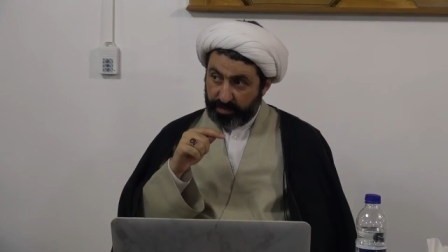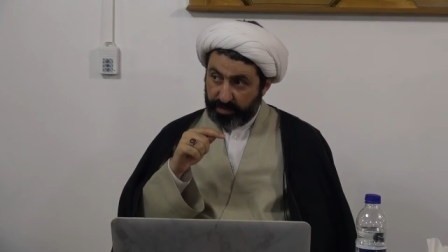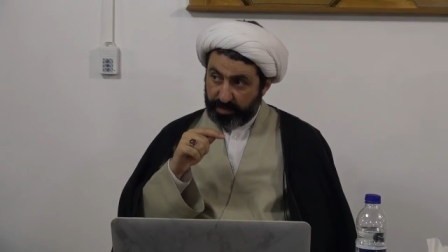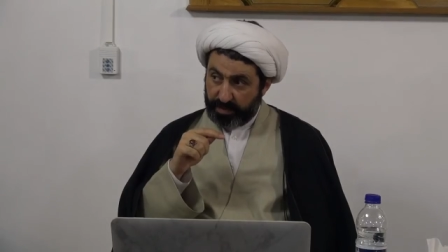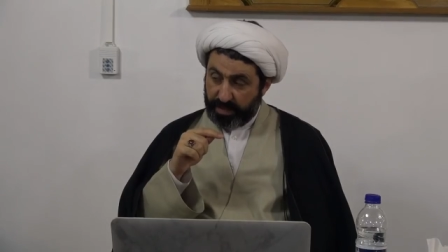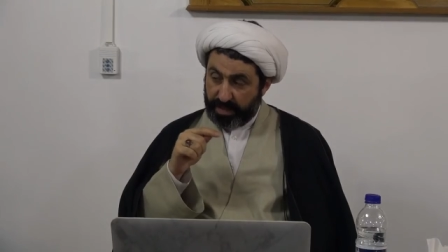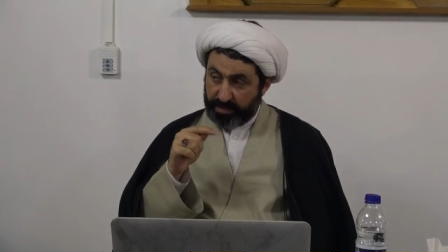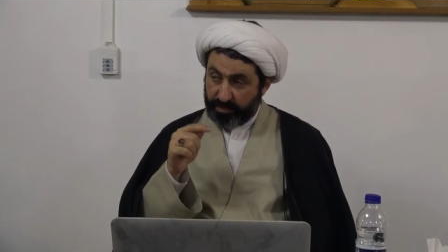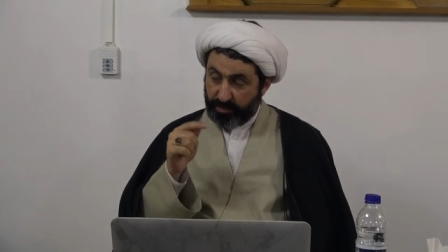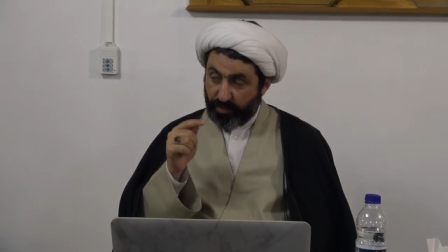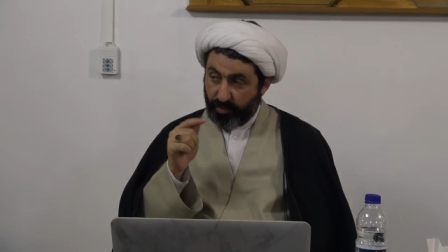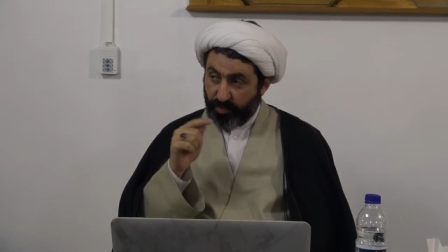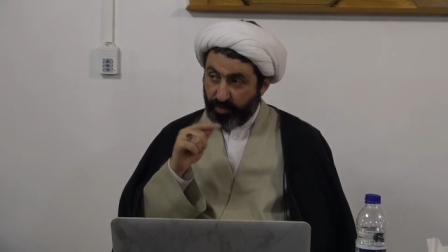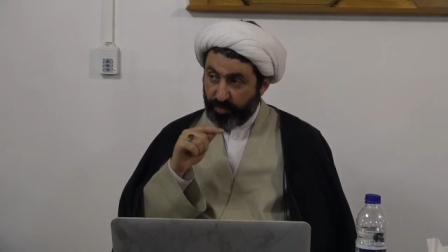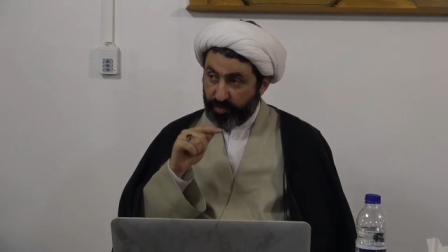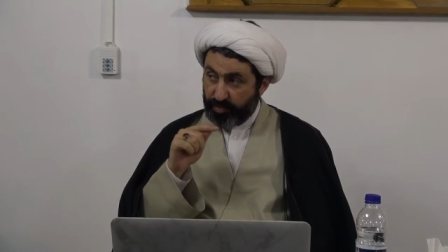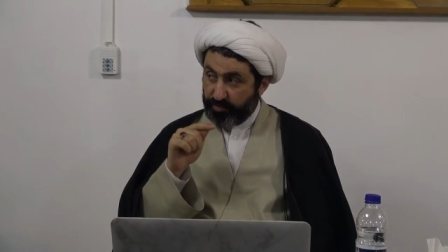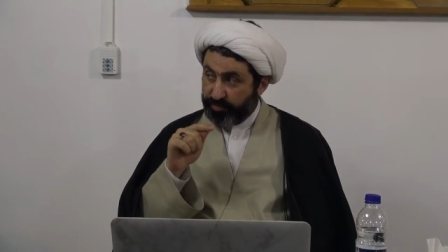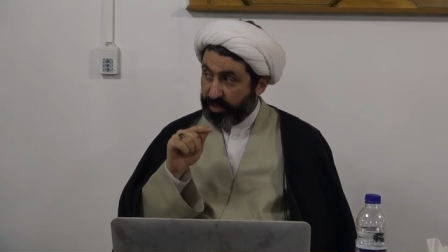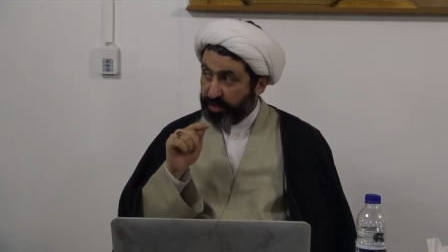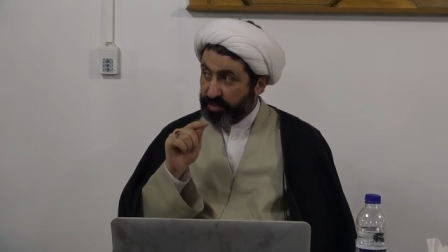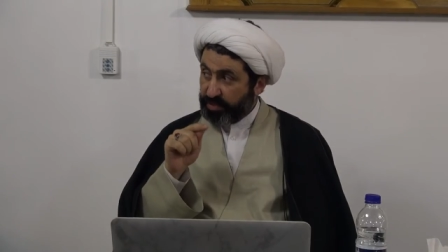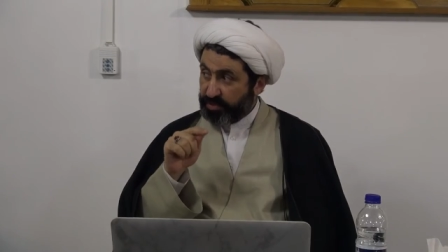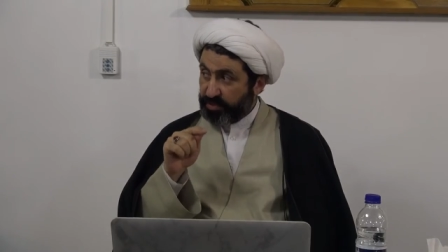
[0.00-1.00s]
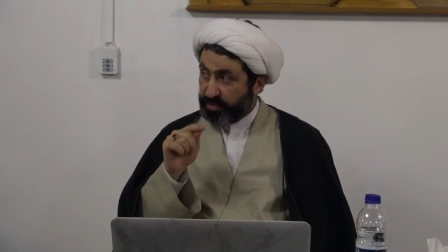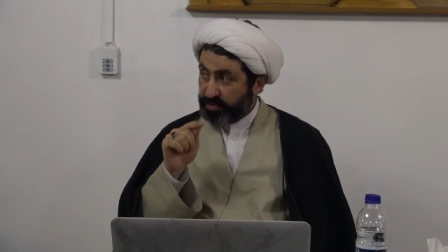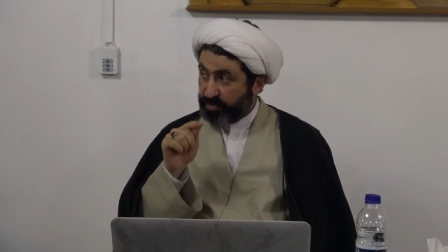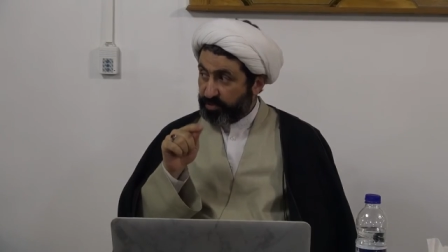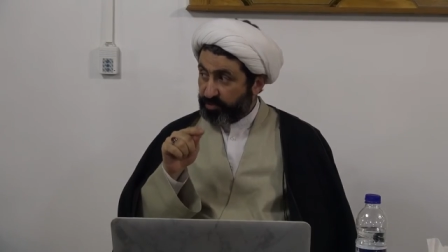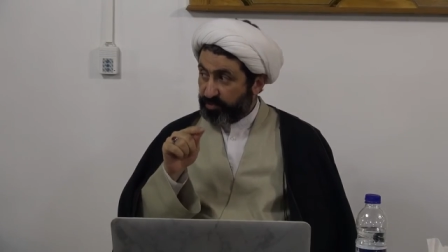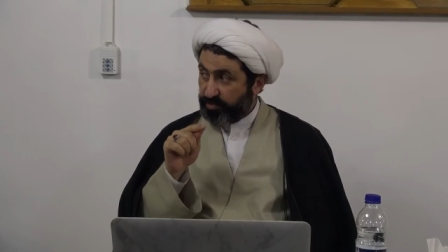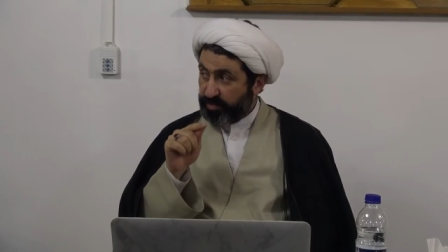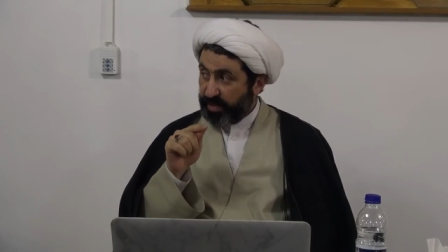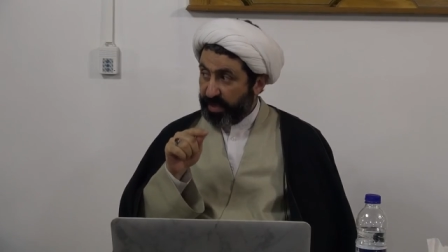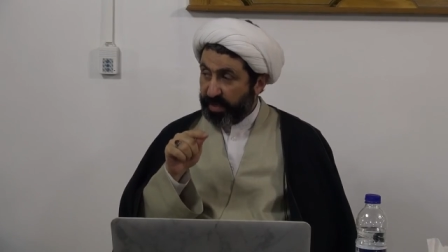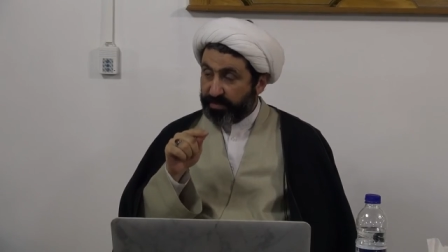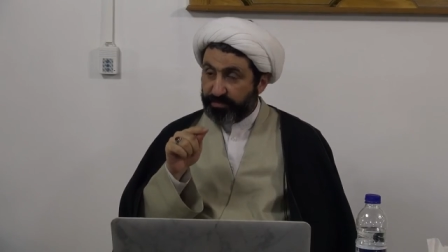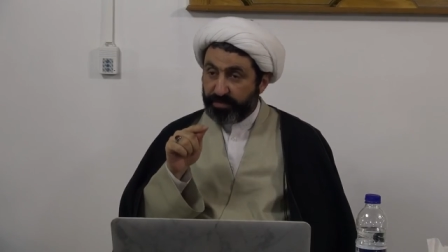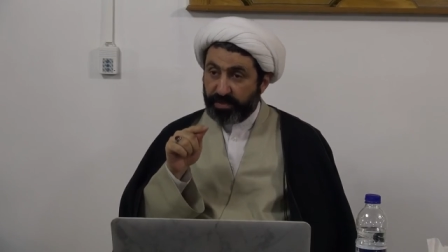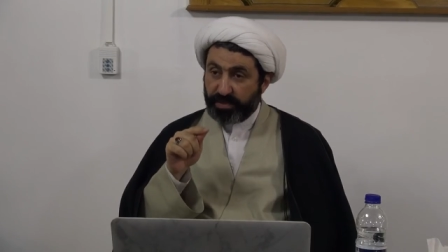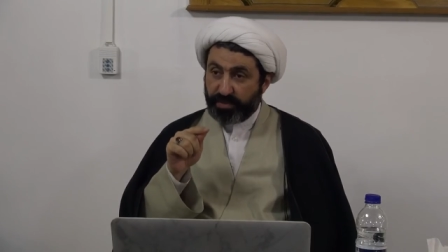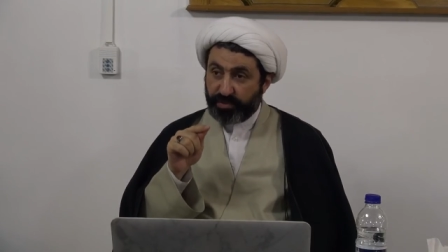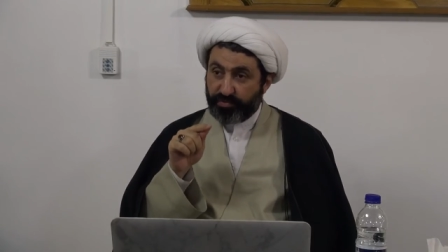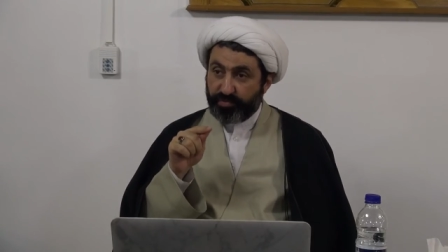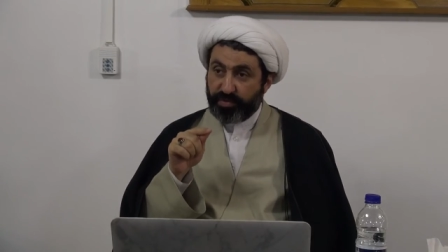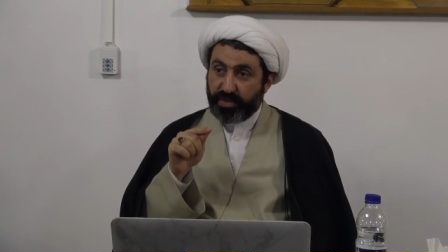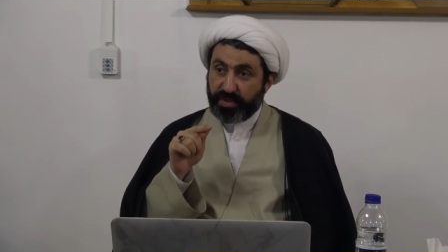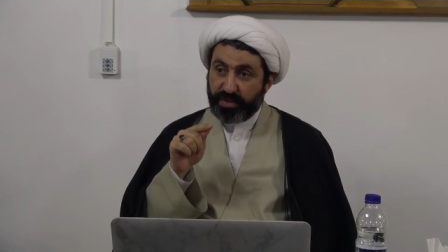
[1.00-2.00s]
that all religions should have
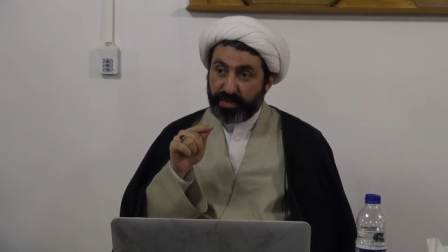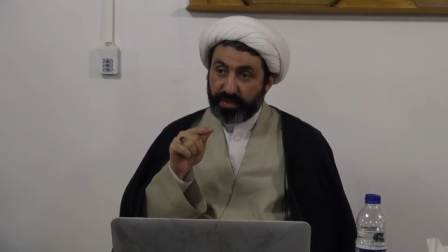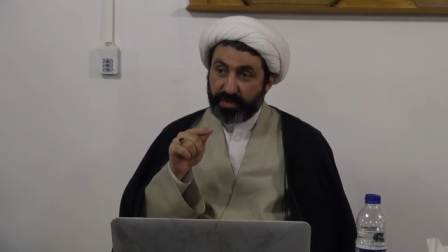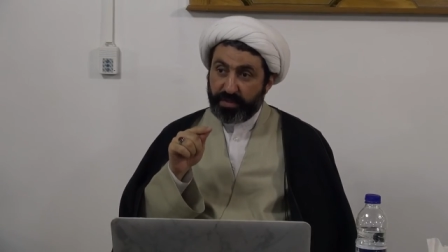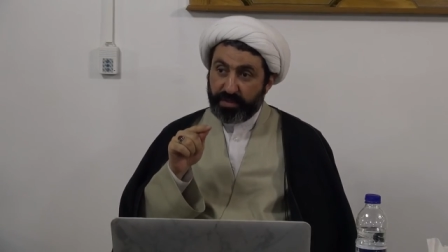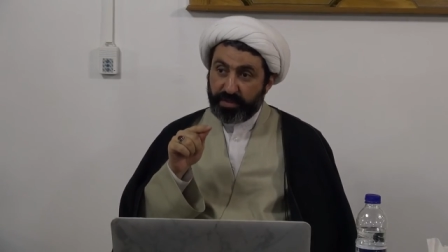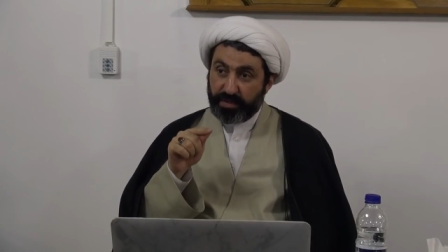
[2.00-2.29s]
these three.